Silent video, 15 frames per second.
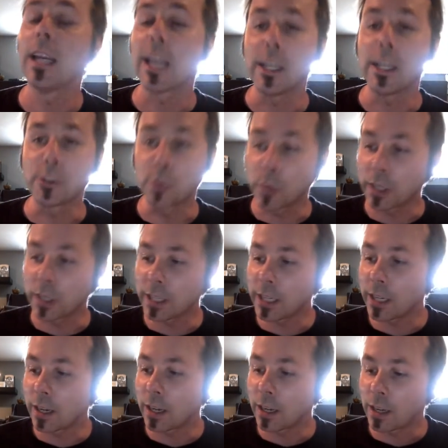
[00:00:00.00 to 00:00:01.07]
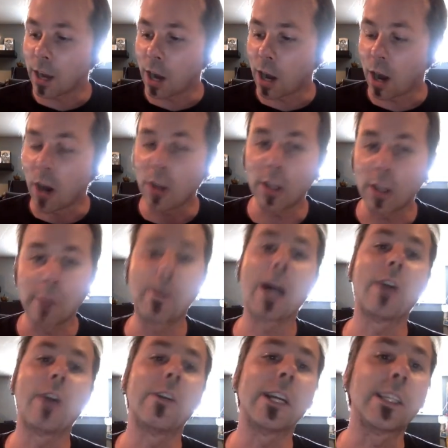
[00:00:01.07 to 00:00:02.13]
It's really all
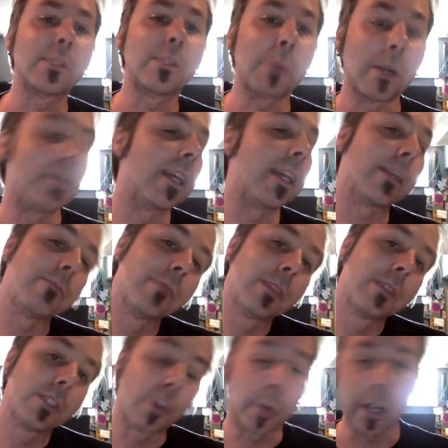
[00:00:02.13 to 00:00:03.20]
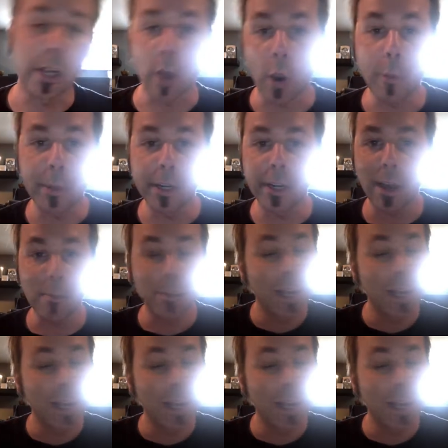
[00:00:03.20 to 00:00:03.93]
about experimenting. So we're gonna open it up